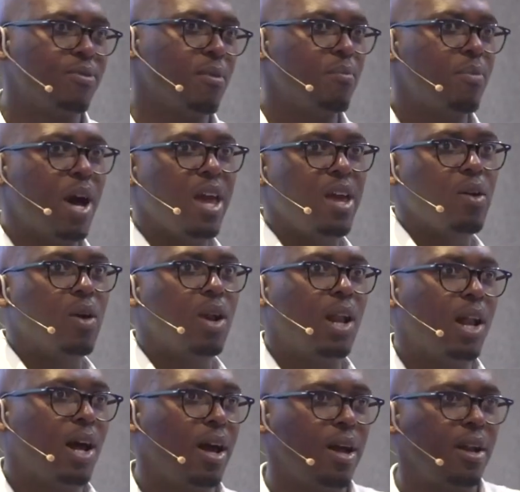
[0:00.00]
from buying
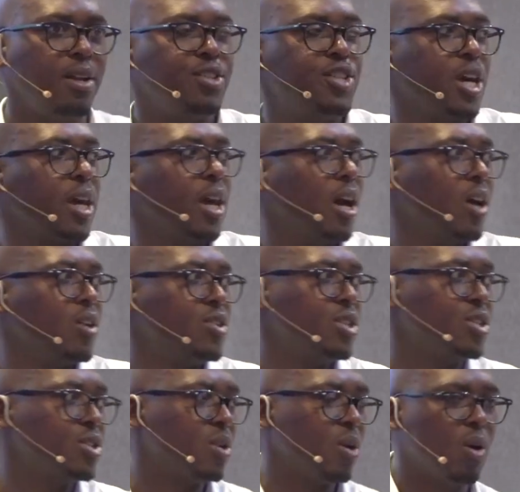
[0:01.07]
online, checking out
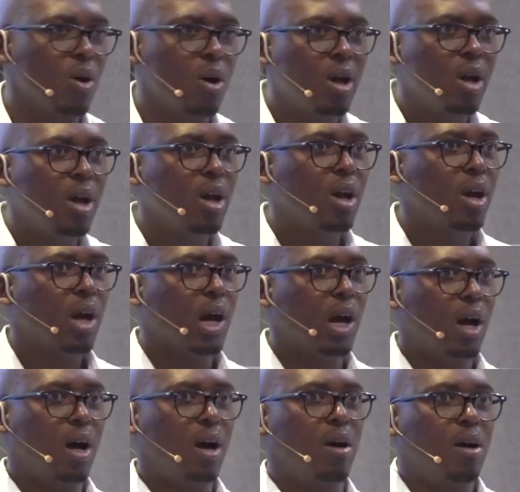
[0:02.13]
in store,
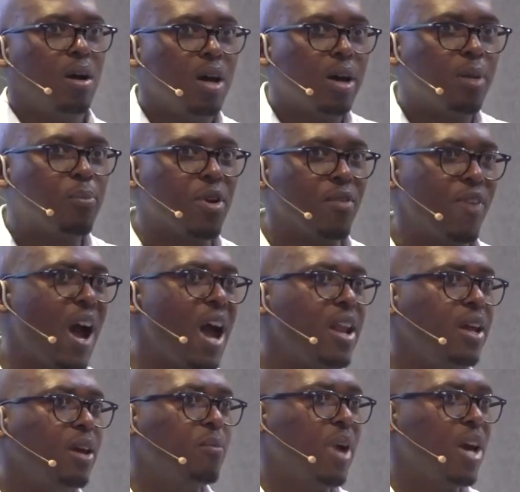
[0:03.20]
uh,
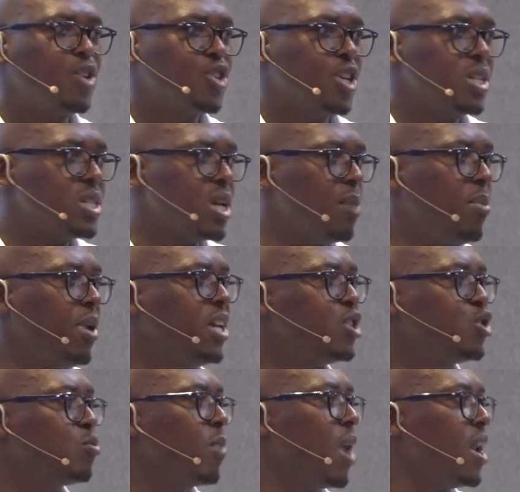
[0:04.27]
providing merchants the ability
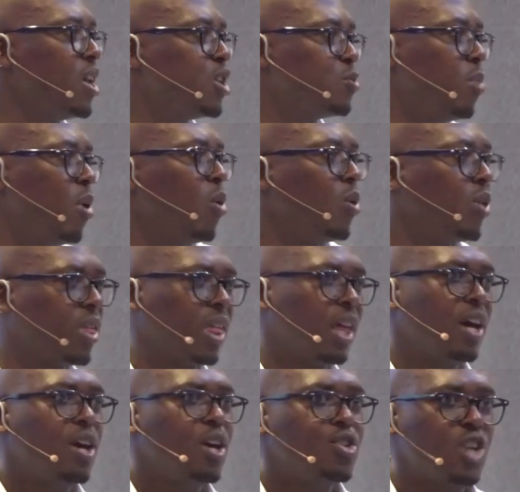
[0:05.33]
to manage both
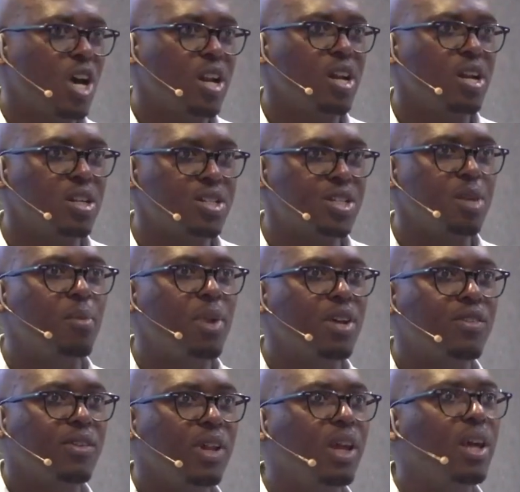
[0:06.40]
channels
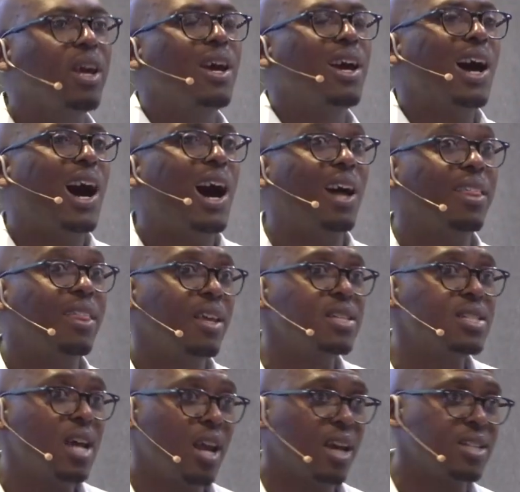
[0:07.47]
seamlessly are things
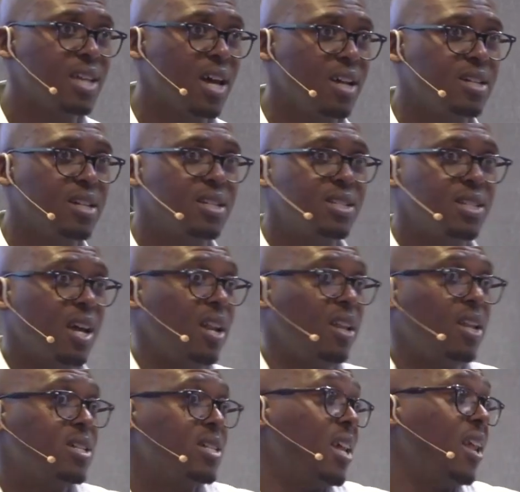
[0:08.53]
that excite us, and
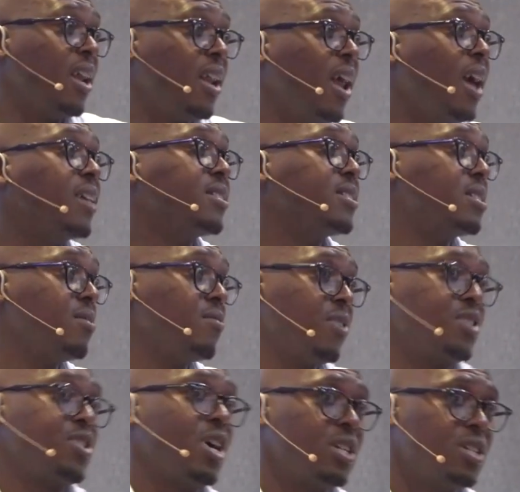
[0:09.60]
those are the next
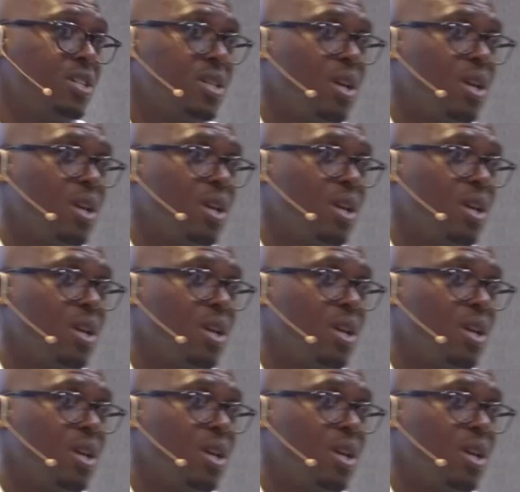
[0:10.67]
infrastructures